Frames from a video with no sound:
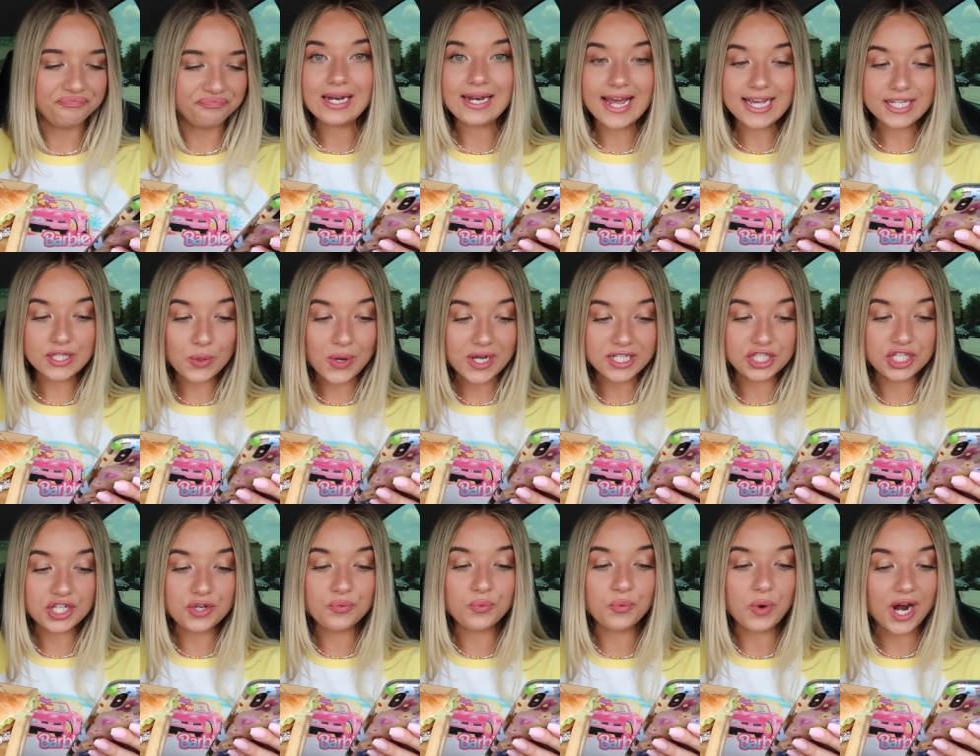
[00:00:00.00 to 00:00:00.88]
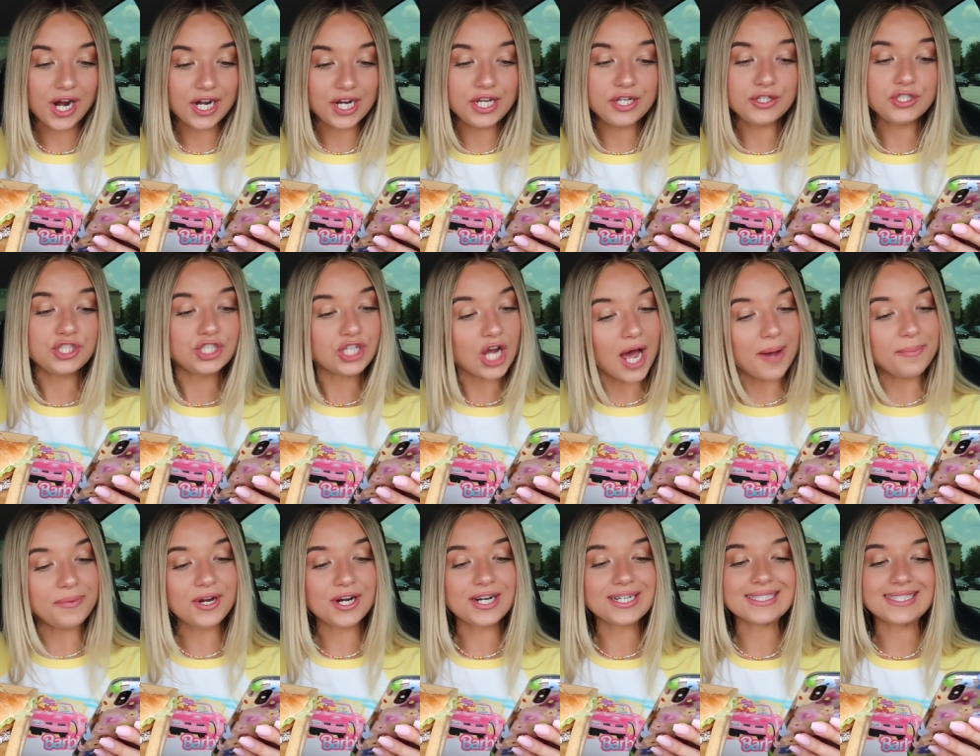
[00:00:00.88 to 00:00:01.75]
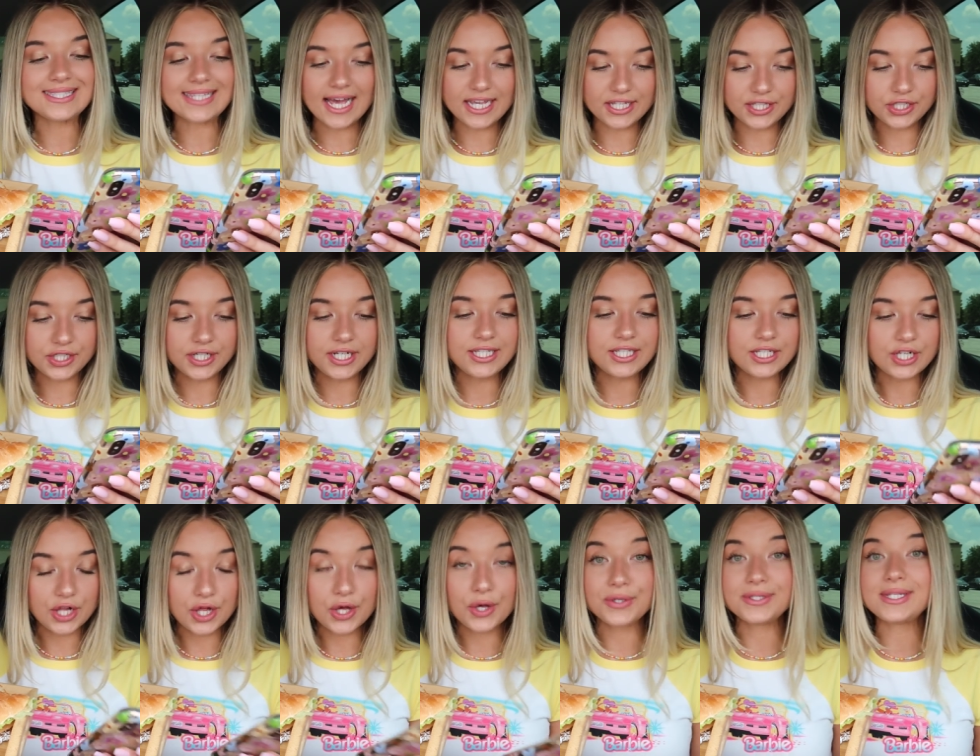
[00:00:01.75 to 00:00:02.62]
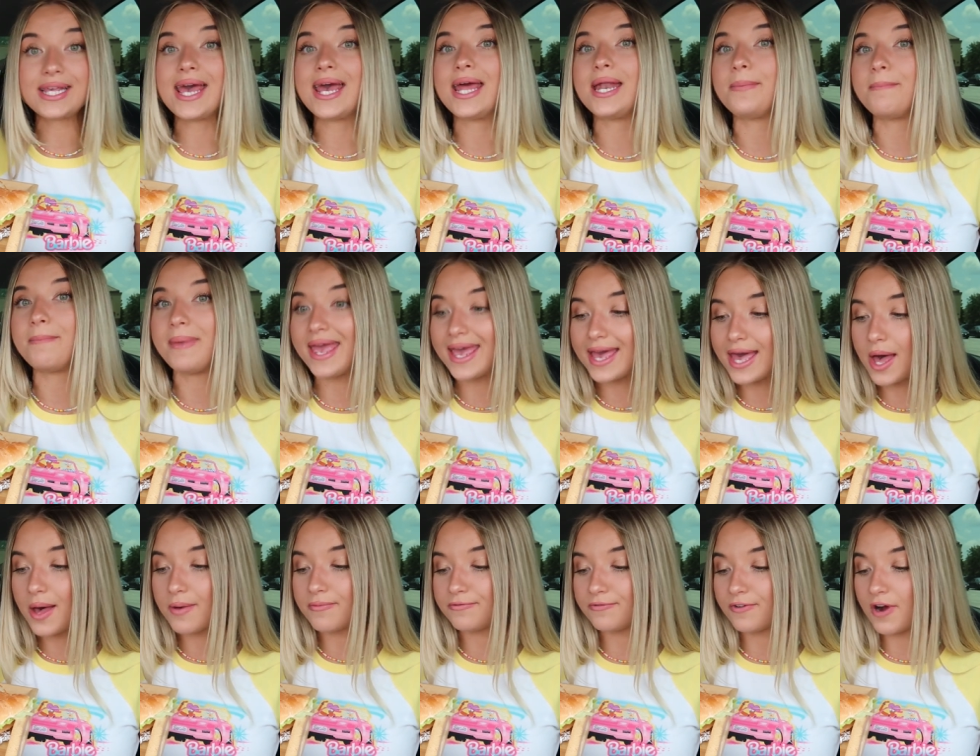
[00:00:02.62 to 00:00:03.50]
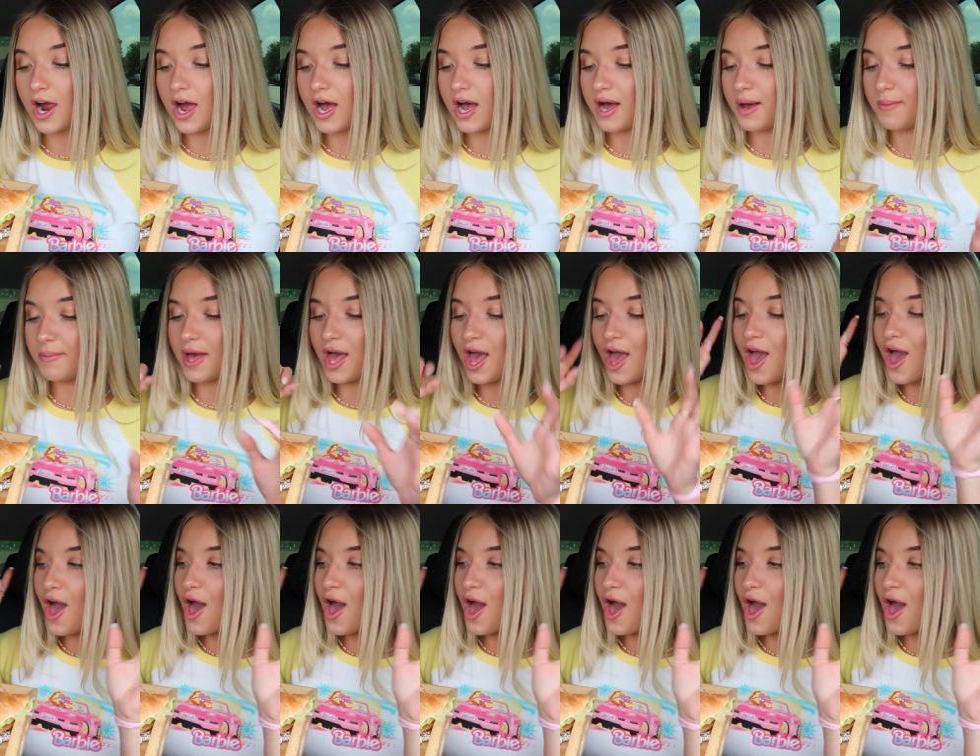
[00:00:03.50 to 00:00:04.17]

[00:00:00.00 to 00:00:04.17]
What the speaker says: Next question, where do you shop your accessories, clothes, and makeup from?